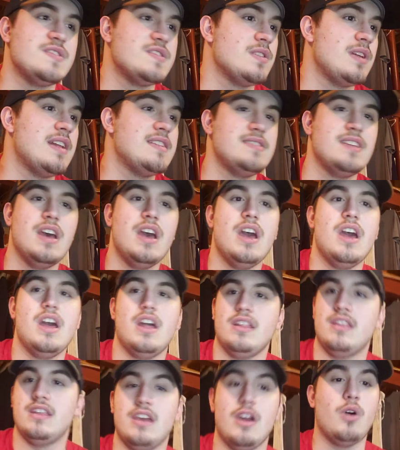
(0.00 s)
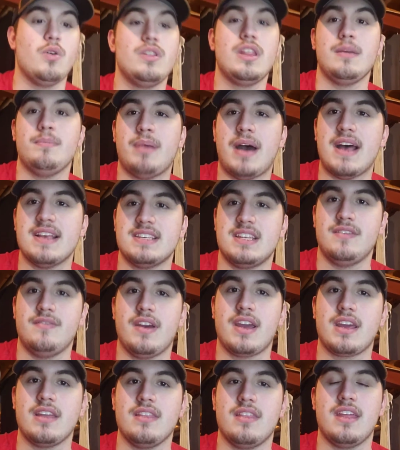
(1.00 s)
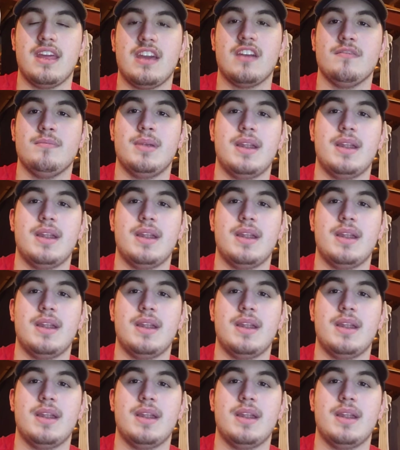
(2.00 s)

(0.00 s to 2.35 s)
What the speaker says: So that's the only positive I can think of.